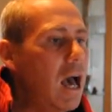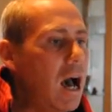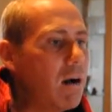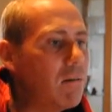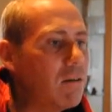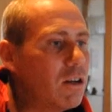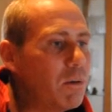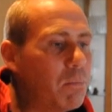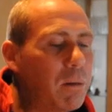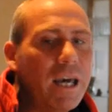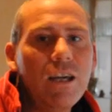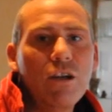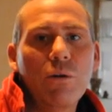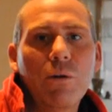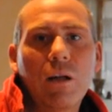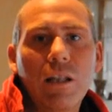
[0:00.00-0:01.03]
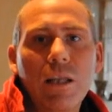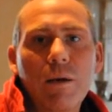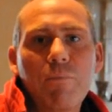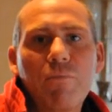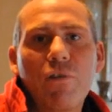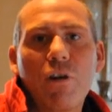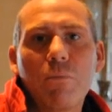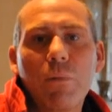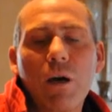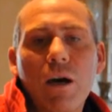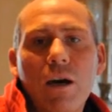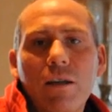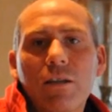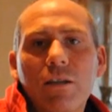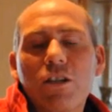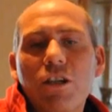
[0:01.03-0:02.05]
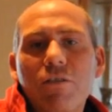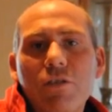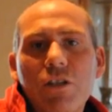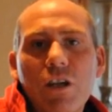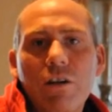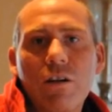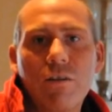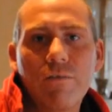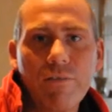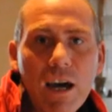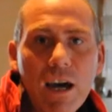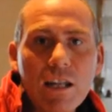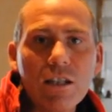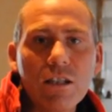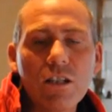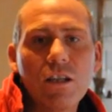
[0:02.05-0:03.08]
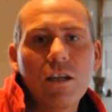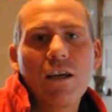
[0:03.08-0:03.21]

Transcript: I'm going to play you a clip from uh, the T V series Event,